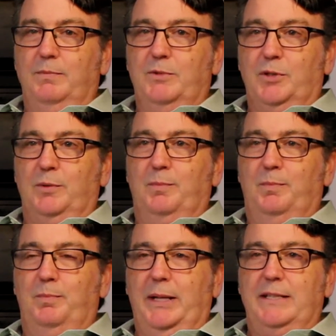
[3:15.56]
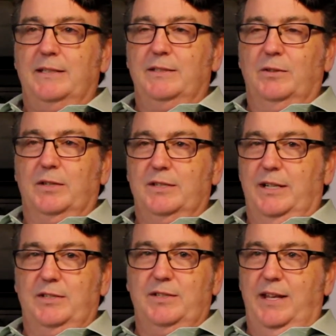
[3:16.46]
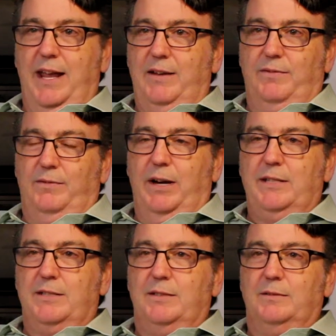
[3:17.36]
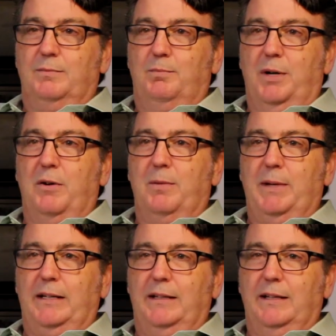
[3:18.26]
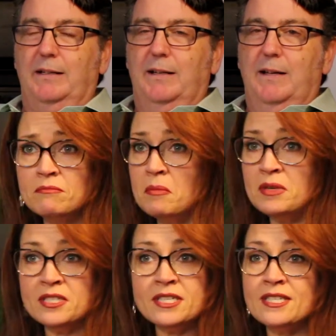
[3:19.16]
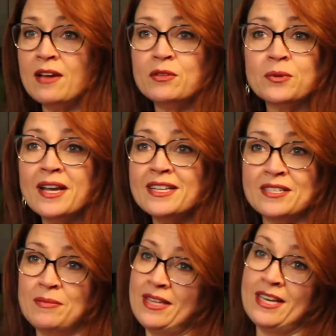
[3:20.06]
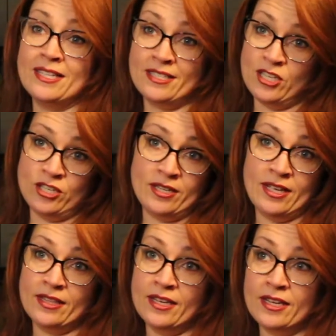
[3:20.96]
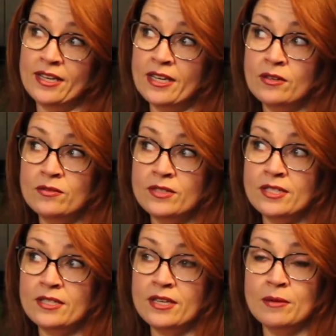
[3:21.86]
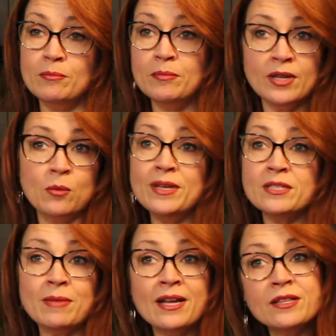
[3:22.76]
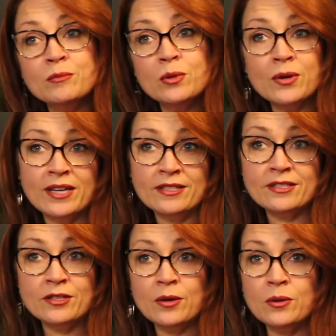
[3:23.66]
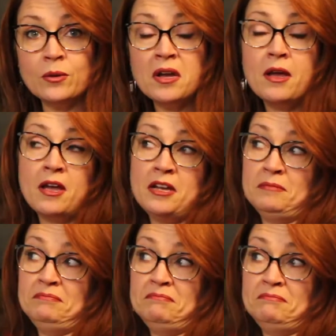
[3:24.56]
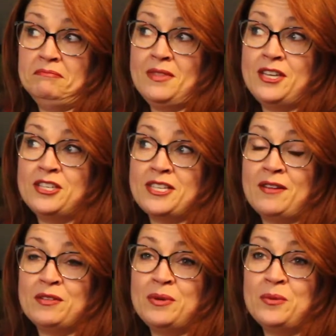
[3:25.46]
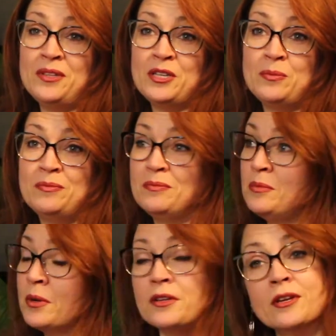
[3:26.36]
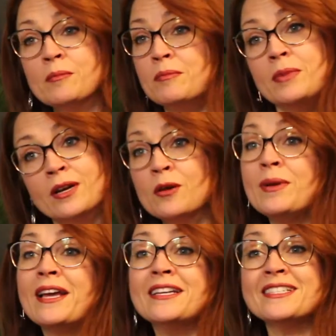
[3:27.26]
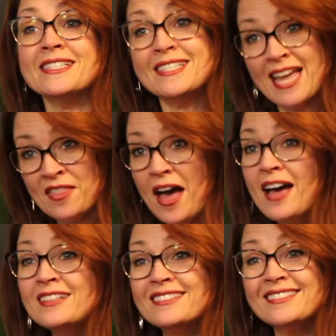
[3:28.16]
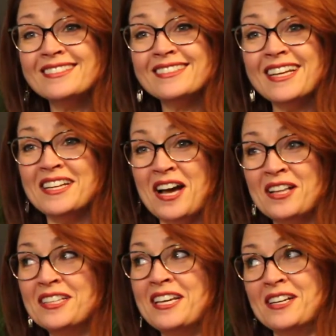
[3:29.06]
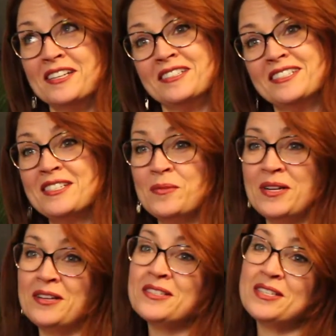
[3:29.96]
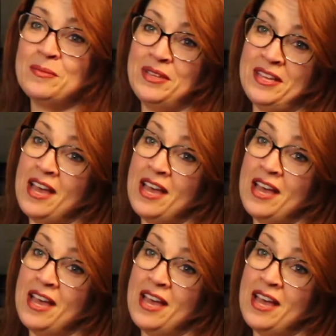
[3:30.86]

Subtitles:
certain places and organizations, they have rights to put out a mandate. Businesses have the right to make that decision. I think it gives, peace of mind in employees. So they just have to be willing to put on their big girl panties and say that and not lean on someone else to be the